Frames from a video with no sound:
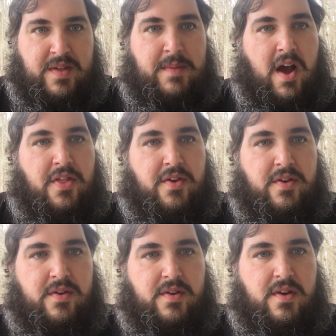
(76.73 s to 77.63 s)
My
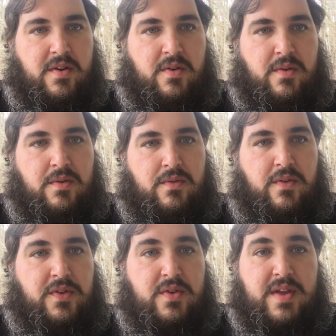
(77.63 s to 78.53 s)
other
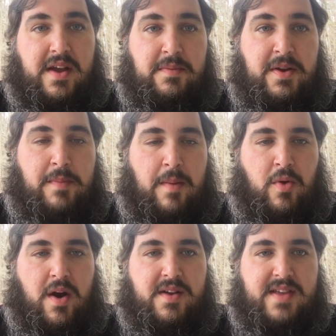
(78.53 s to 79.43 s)
reviews on Camino
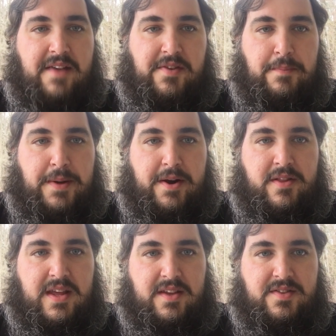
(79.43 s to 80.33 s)
memoirs, I've compared
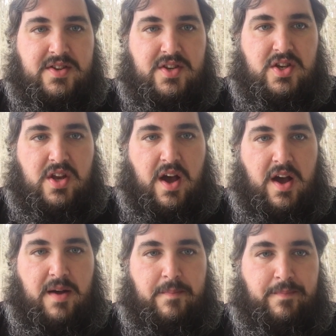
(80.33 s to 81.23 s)
things
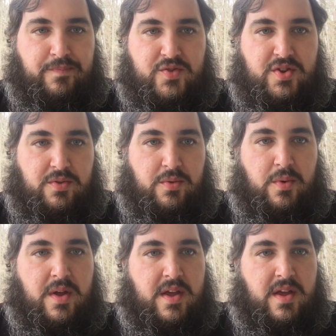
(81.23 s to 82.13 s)
to
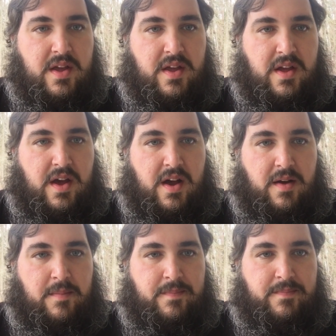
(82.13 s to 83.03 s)

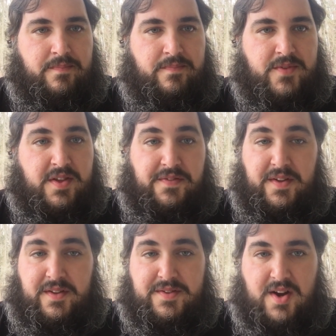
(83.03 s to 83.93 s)
The
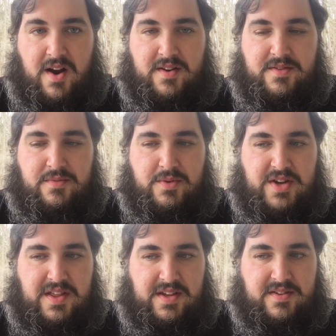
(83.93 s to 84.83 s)
Field of Stars, which I
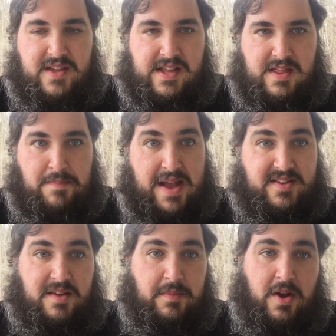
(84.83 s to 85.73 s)
think is like the
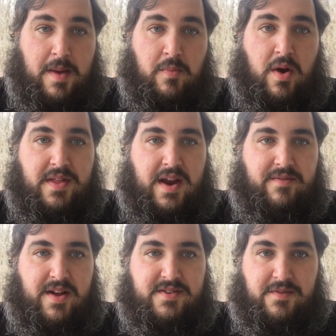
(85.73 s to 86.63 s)
best Camino memoir that I've
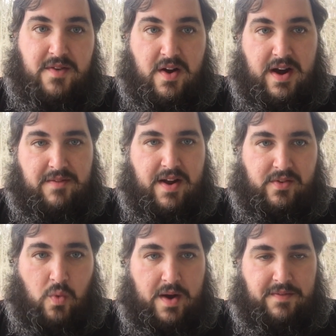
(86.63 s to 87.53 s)
read so far, and I've
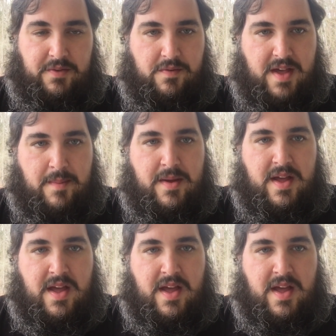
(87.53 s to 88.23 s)
read quite a few of them.